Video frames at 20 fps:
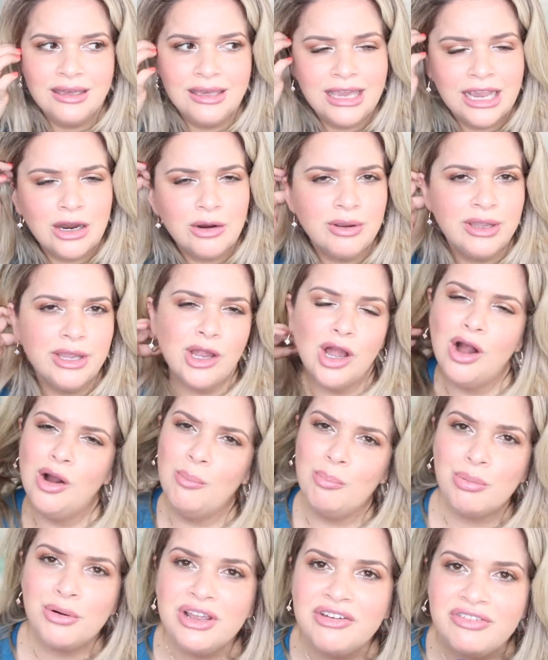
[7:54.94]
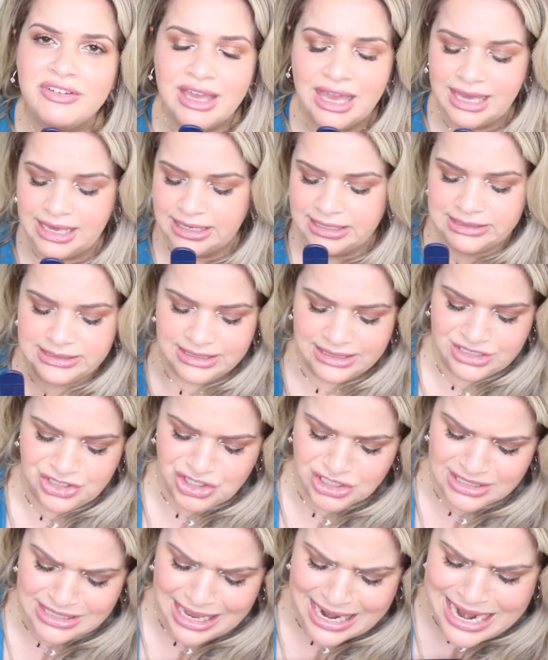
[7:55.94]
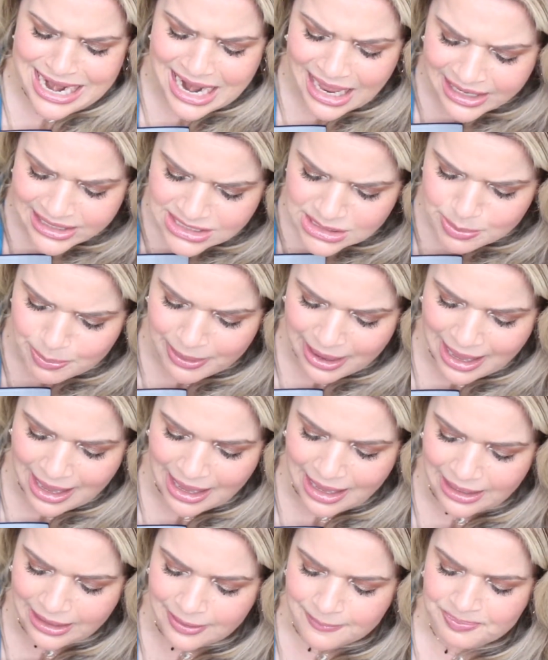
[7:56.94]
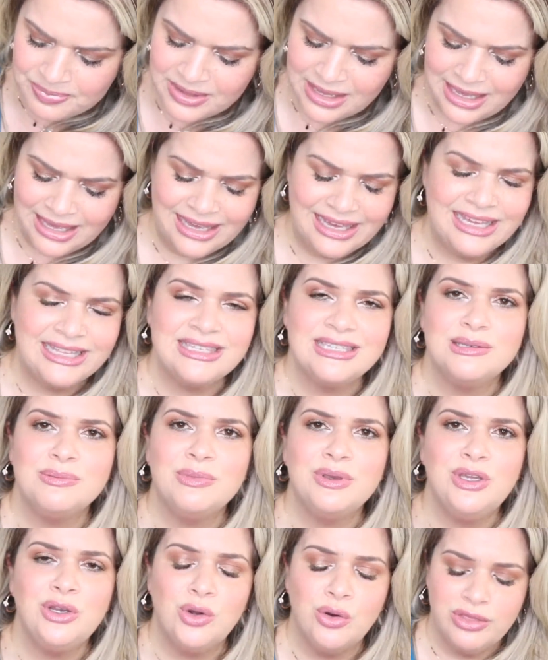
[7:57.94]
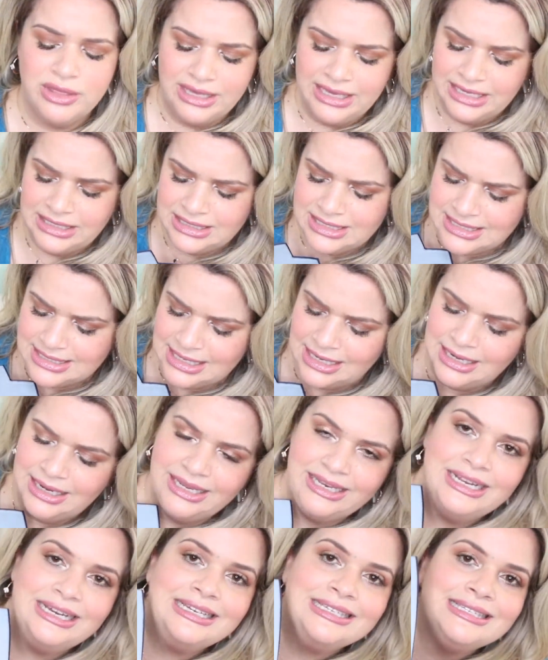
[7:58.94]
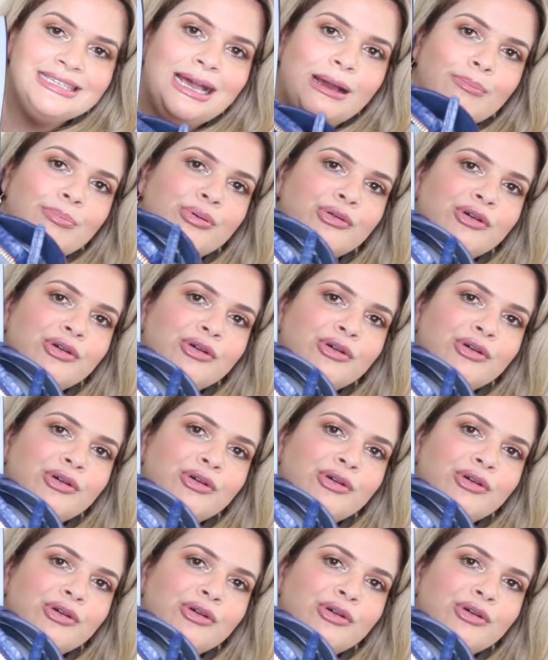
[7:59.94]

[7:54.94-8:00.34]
carrying a briefcase. It's just a nice bag. It's, you know, the inside is that